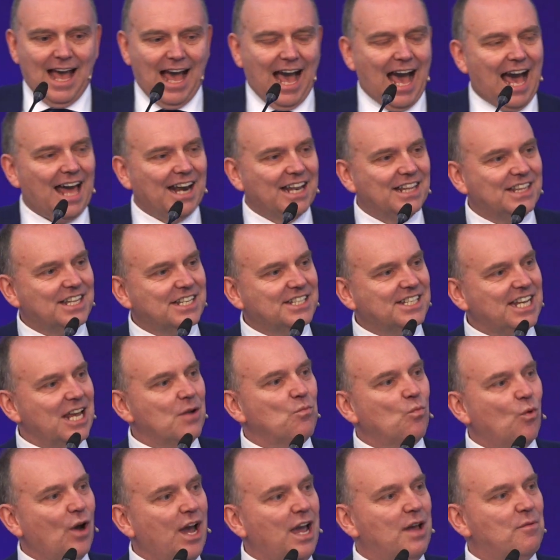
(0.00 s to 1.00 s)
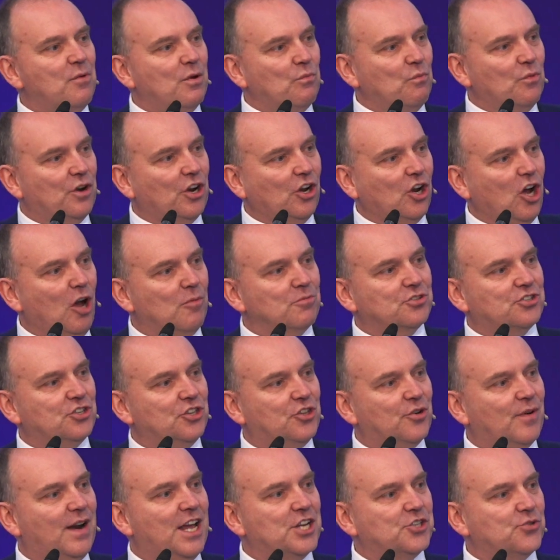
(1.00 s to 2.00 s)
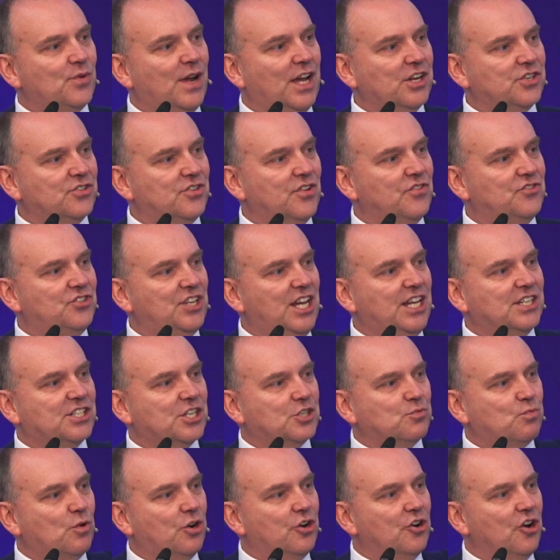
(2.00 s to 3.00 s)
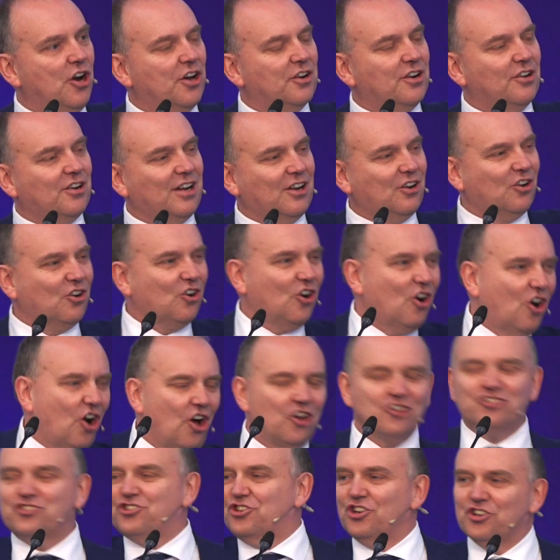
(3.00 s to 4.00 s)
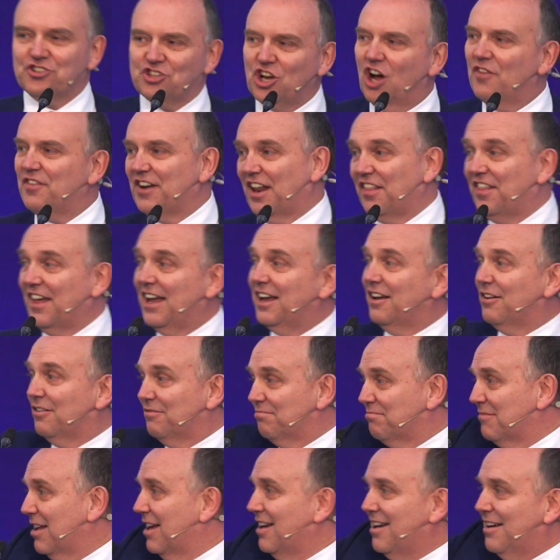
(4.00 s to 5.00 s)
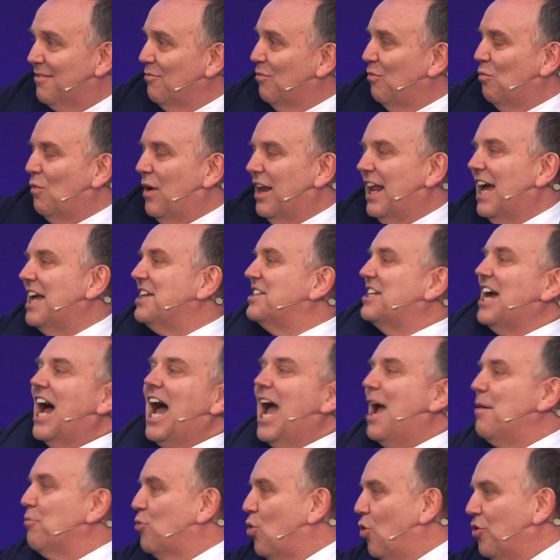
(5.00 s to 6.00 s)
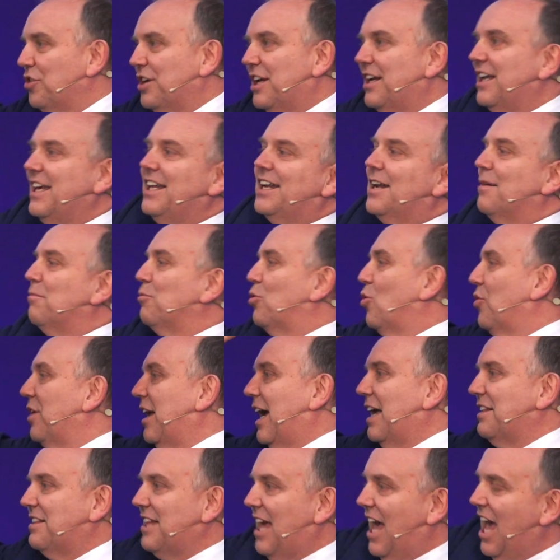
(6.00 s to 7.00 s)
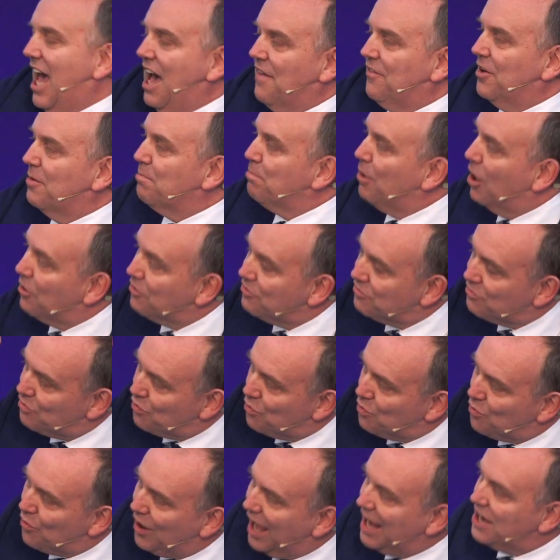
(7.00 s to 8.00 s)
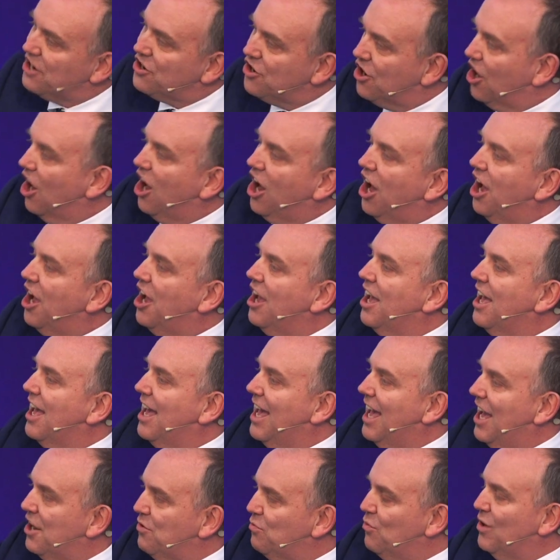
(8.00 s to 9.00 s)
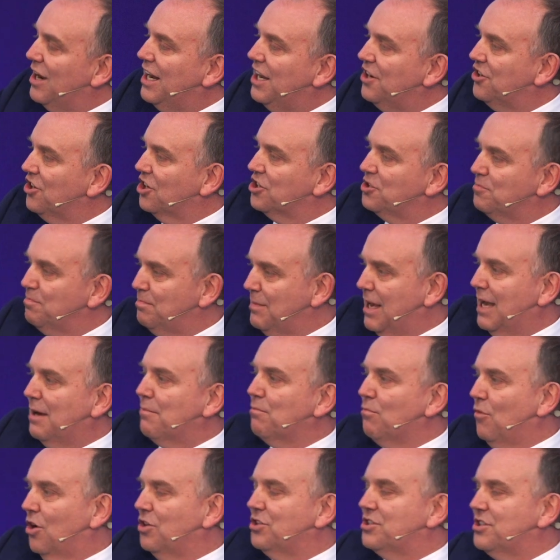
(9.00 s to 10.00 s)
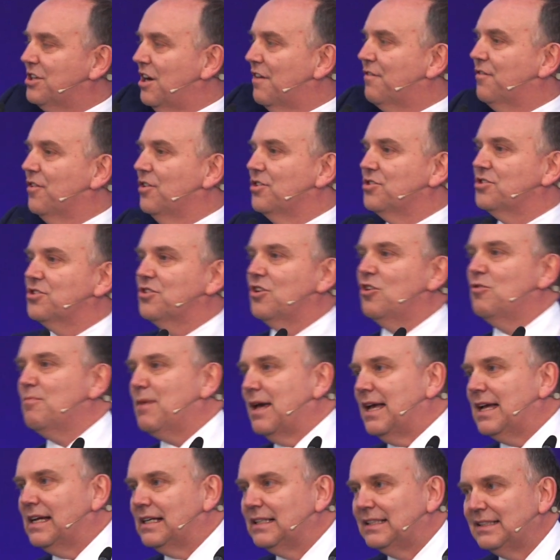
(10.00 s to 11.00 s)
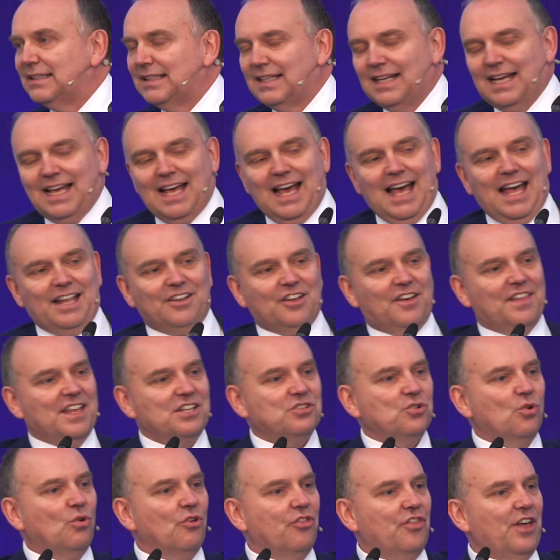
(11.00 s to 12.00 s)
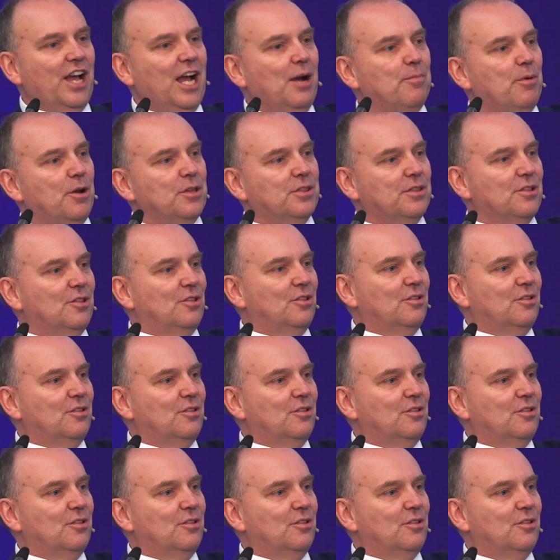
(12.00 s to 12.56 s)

And in the same way, when it comes to the resurrection of Jesus, we're not conscious of it. I think when I die, I'm going to need it. I'm going to get to heaven. But right now, it really doesn't make much difference to me. Now, this whole thing about